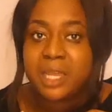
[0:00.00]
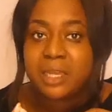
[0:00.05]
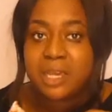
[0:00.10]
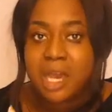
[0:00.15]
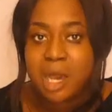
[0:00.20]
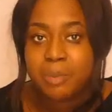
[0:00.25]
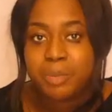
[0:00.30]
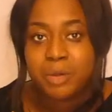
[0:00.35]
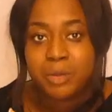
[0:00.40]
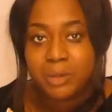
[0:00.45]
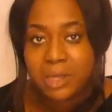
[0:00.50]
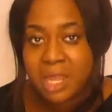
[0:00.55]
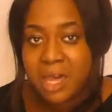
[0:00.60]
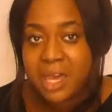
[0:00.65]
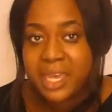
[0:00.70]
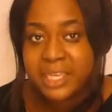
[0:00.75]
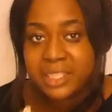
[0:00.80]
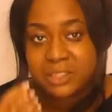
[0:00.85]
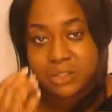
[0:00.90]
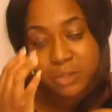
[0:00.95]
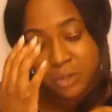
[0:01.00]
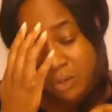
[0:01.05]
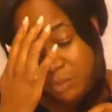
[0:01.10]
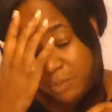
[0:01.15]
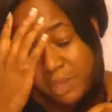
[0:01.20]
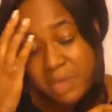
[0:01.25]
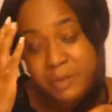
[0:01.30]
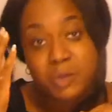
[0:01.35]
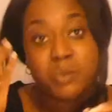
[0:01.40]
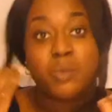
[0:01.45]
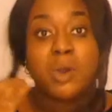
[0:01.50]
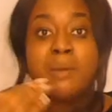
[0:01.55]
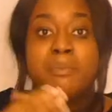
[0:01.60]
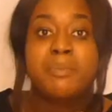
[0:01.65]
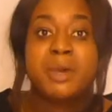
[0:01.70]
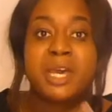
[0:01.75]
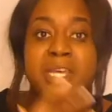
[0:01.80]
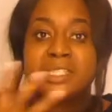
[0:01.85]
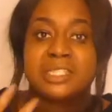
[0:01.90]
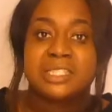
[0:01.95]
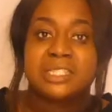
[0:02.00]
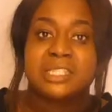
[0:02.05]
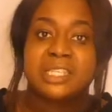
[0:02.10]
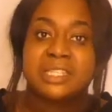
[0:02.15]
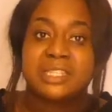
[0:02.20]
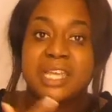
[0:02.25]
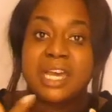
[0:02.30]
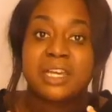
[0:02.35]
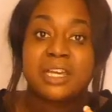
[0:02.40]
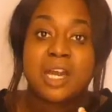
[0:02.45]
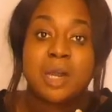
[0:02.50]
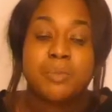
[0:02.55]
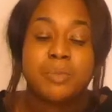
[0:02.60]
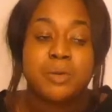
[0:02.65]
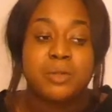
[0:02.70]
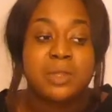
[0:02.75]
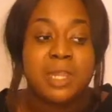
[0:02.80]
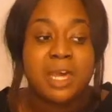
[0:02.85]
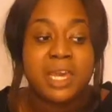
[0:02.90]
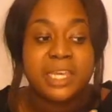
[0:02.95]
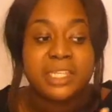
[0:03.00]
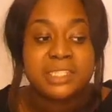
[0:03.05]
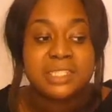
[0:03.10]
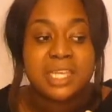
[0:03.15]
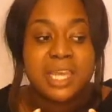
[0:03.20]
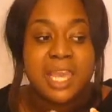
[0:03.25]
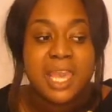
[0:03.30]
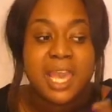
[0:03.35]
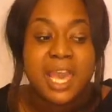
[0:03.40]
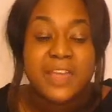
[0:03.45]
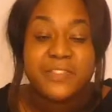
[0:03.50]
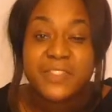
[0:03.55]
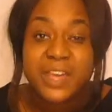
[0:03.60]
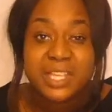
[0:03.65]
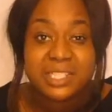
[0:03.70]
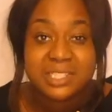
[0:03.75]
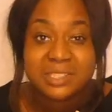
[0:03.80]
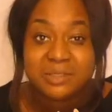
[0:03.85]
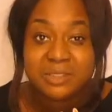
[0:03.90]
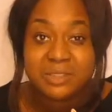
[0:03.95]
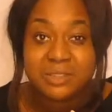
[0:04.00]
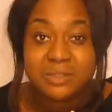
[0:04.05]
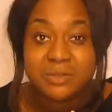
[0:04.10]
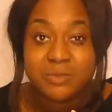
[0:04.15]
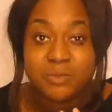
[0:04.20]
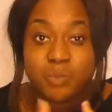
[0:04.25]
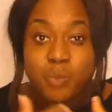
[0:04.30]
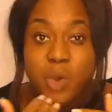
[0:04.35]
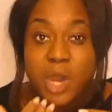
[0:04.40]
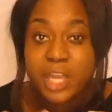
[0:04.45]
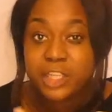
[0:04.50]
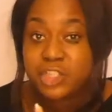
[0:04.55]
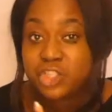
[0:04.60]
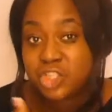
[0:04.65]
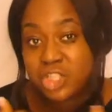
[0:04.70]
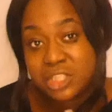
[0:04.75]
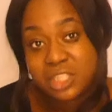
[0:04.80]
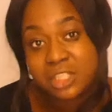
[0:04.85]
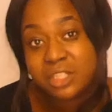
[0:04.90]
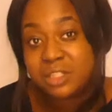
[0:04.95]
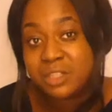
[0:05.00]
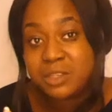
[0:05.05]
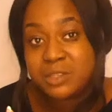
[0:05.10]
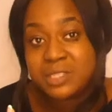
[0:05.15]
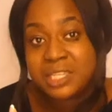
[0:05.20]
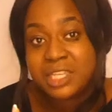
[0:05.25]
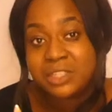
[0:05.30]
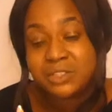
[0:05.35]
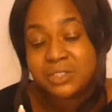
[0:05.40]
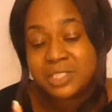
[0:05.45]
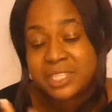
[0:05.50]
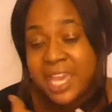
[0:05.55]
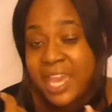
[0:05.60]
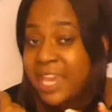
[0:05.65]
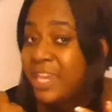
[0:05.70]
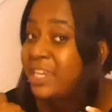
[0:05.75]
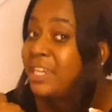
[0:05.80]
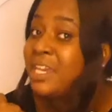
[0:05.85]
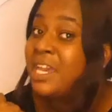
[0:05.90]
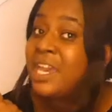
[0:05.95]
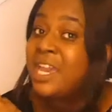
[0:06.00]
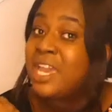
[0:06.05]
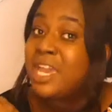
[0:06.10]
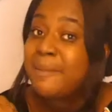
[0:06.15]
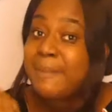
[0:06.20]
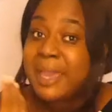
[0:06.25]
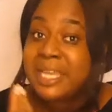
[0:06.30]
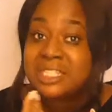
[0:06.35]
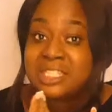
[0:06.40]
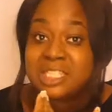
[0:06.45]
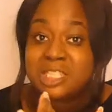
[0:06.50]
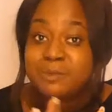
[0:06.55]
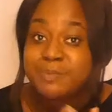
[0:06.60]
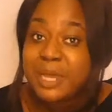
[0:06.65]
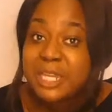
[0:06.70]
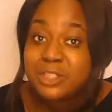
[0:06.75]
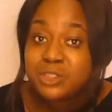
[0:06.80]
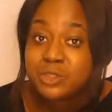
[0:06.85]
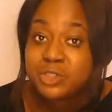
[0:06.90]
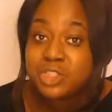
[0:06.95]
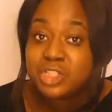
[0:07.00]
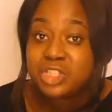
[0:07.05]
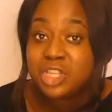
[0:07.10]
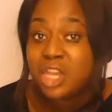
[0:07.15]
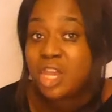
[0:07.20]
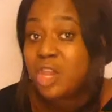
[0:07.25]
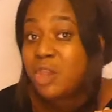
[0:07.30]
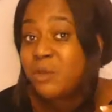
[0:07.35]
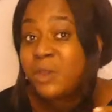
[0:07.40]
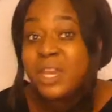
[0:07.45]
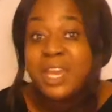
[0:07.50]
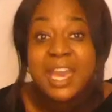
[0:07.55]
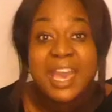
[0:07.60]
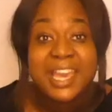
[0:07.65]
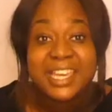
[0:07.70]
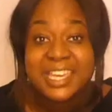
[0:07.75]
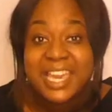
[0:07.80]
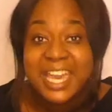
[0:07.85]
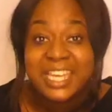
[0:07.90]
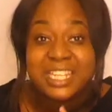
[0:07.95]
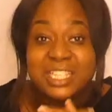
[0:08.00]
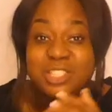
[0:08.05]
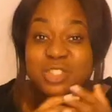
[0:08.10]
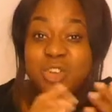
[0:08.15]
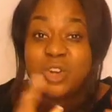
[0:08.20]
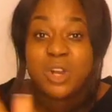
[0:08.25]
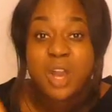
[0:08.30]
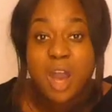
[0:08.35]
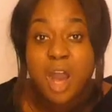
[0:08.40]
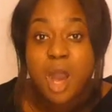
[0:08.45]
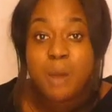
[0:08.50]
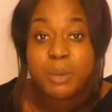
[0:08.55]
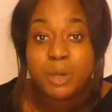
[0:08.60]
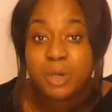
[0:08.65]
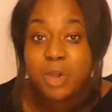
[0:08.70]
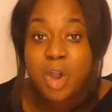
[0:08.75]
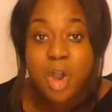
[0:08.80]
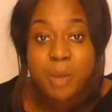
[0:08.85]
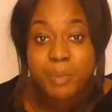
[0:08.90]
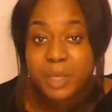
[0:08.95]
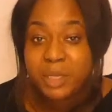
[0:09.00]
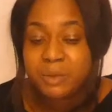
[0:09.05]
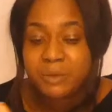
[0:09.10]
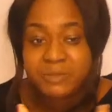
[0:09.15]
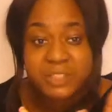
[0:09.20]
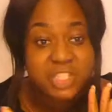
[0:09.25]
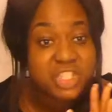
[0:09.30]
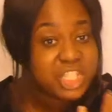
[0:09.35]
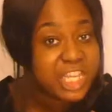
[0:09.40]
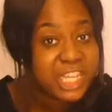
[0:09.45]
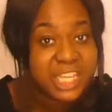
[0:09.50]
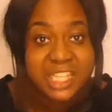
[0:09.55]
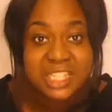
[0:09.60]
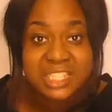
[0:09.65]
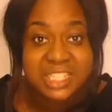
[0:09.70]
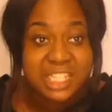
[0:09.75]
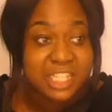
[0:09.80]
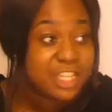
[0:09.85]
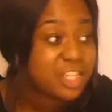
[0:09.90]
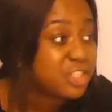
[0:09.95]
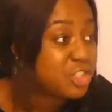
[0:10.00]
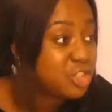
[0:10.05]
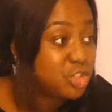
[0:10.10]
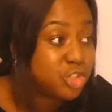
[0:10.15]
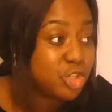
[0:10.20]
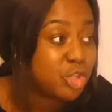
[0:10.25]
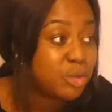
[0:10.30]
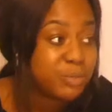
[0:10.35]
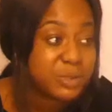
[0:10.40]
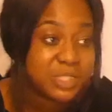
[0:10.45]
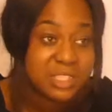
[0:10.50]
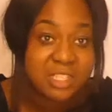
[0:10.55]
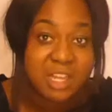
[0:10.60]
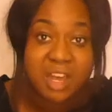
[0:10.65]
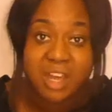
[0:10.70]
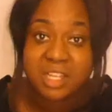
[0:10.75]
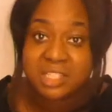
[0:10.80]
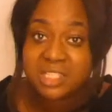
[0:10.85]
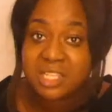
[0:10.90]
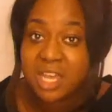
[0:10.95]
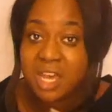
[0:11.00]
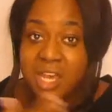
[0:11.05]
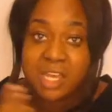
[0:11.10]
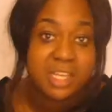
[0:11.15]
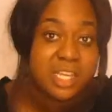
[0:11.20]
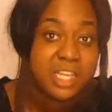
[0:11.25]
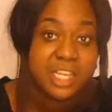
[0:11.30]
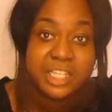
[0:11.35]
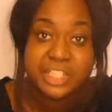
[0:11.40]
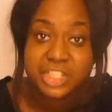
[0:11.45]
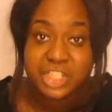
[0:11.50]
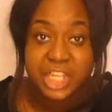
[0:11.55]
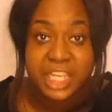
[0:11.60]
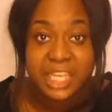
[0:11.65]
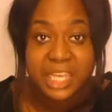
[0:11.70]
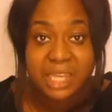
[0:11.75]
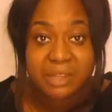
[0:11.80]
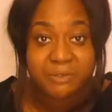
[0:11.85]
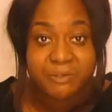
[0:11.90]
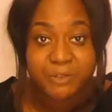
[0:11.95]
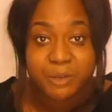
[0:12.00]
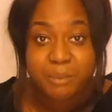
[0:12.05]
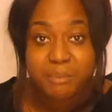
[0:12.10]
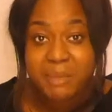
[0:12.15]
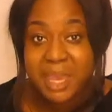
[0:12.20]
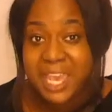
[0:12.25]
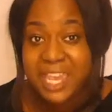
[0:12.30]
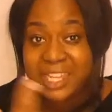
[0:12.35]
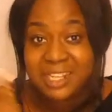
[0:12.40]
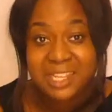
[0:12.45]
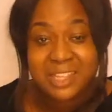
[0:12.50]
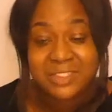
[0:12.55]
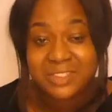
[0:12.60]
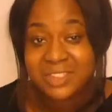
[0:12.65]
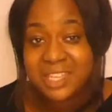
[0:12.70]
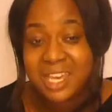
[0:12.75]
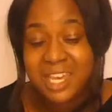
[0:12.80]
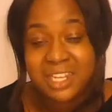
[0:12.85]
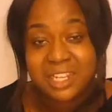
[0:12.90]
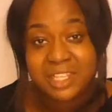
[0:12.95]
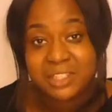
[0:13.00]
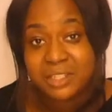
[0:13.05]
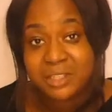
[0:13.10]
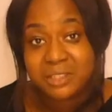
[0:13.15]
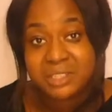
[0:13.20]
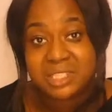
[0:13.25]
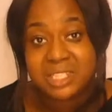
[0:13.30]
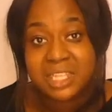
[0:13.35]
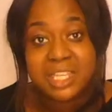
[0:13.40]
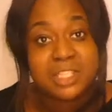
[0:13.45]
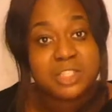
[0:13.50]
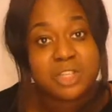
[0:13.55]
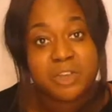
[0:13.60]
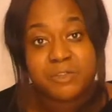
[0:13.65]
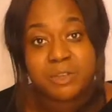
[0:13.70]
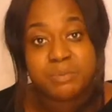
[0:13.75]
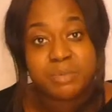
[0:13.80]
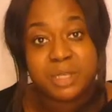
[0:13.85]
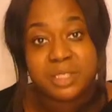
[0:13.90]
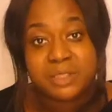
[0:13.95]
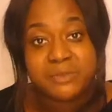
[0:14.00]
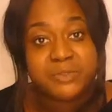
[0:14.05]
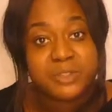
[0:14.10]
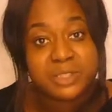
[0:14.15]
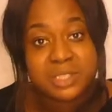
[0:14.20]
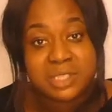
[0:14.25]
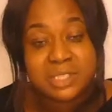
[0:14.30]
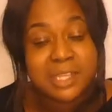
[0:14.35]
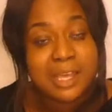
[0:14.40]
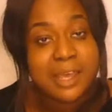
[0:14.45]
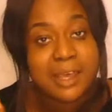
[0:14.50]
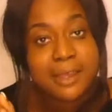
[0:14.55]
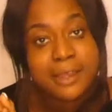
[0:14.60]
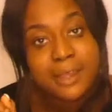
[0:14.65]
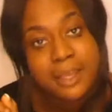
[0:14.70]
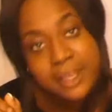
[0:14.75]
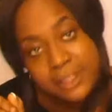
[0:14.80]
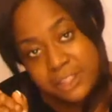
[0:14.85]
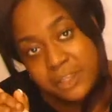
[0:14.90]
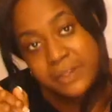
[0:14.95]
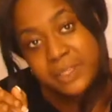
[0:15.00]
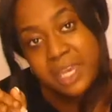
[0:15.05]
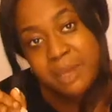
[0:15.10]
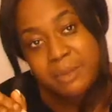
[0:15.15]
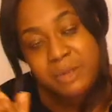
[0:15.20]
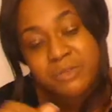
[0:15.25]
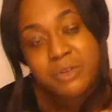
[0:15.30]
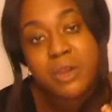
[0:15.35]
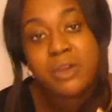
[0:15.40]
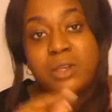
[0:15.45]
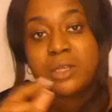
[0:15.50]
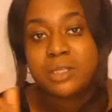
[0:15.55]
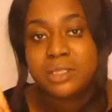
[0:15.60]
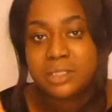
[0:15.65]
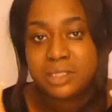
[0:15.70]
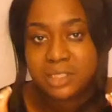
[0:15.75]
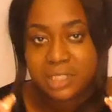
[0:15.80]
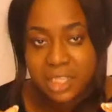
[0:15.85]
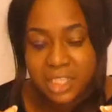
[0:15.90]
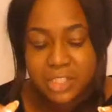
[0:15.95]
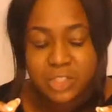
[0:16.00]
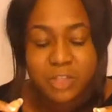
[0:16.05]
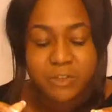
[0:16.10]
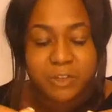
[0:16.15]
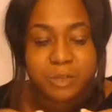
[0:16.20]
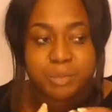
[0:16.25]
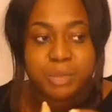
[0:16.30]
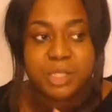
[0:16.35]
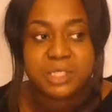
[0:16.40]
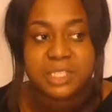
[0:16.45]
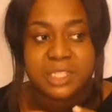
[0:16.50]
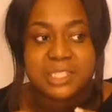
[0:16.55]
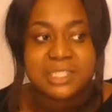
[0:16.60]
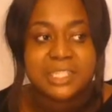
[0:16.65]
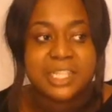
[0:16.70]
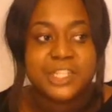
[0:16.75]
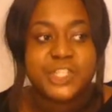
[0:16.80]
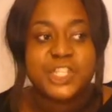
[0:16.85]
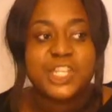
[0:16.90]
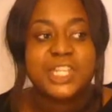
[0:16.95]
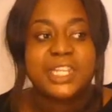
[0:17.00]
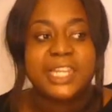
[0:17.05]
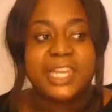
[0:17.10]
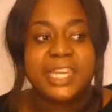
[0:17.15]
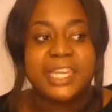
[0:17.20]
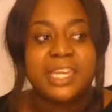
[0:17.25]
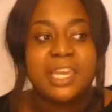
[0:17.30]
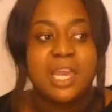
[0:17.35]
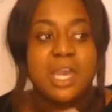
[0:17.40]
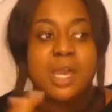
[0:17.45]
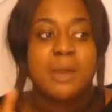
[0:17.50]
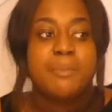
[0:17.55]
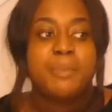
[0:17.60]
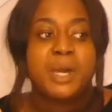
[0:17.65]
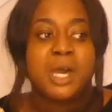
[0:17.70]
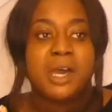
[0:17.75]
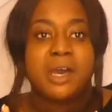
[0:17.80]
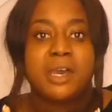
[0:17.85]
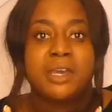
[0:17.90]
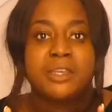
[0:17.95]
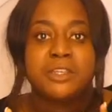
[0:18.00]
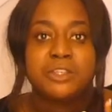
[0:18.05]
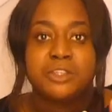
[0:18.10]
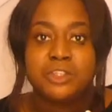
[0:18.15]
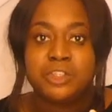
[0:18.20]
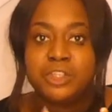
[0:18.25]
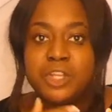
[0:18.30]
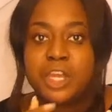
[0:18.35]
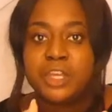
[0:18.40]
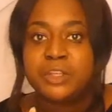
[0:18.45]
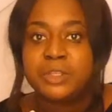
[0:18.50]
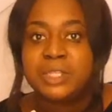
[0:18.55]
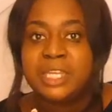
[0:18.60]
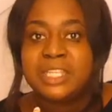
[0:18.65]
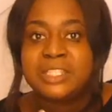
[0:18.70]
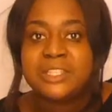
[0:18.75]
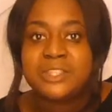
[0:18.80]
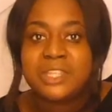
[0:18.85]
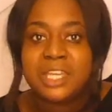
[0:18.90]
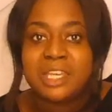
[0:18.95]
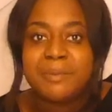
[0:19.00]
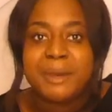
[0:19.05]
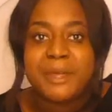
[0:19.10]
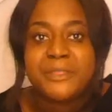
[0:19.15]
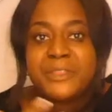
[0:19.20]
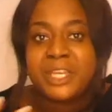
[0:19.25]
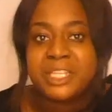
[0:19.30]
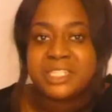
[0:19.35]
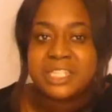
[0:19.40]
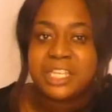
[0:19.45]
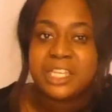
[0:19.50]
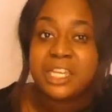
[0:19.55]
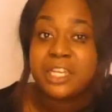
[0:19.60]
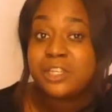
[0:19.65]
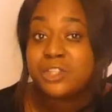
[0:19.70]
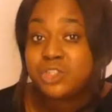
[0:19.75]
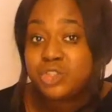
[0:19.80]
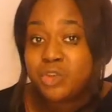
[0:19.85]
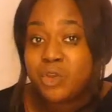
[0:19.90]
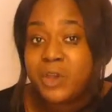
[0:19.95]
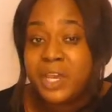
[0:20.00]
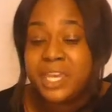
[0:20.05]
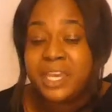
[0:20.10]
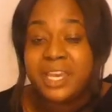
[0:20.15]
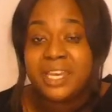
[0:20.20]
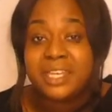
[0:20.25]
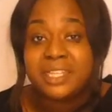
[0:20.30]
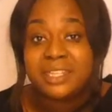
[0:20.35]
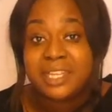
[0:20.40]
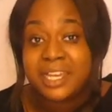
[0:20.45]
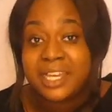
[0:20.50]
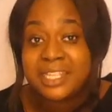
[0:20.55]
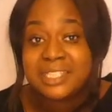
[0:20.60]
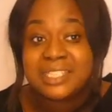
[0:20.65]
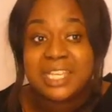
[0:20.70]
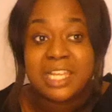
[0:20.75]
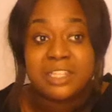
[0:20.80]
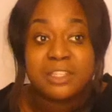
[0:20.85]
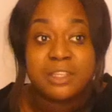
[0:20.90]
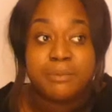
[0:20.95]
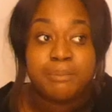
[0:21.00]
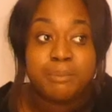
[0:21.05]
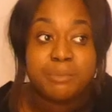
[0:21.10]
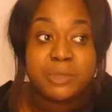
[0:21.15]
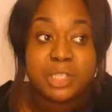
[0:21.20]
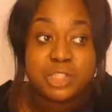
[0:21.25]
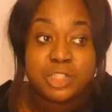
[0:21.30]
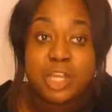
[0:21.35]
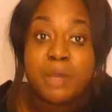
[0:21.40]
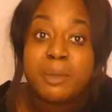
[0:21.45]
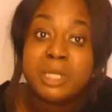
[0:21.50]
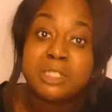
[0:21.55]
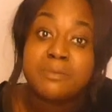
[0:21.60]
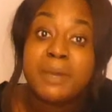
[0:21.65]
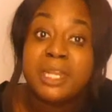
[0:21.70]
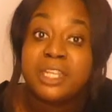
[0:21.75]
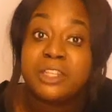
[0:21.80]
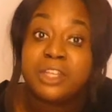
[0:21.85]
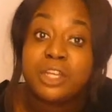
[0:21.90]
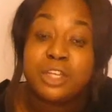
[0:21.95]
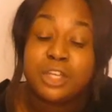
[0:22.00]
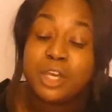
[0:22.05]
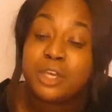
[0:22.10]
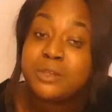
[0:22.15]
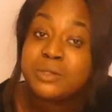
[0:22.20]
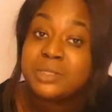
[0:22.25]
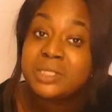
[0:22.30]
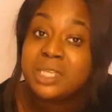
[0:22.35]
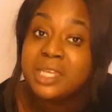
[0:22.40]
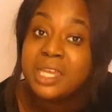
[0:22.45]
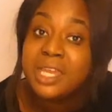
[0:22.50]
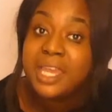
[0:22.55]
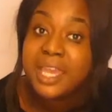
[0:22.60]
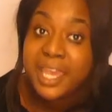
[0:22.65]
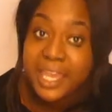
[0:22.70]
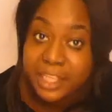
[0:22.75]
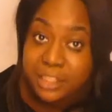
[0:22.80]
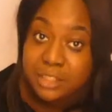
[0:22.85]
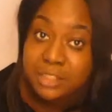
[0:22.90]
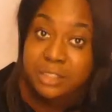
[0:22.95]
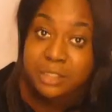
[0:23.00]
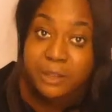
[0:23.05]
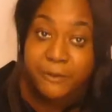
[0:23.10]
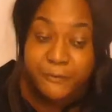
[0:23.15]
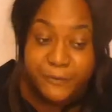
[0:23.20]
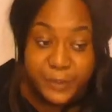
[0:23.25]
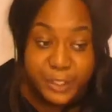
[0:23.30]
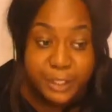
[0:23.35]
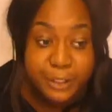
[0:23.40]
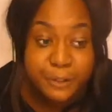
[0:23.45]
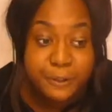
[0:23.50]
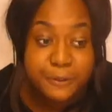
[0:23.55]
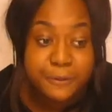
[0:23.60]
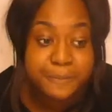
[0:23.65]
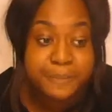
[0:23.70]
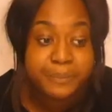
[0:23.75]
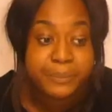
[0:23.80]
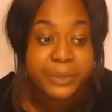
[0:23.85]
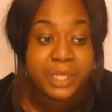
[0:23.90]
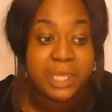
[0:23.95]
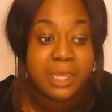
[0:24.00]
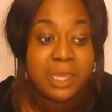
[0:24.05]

a couple likes, or maybe one person in that couple likes, and that's why you should include it in your day. It makes it special to you. Again, it's not carbon copy with the chicken dinner, soup starter, chicken for main, and then, I don't know, sticky toffee pudding for dessert. Don't get me wrong, sticky toffee pudding is literally elite, but you know, you need to think about things that you enjoy. Like I said, there's so much money that goes into the food.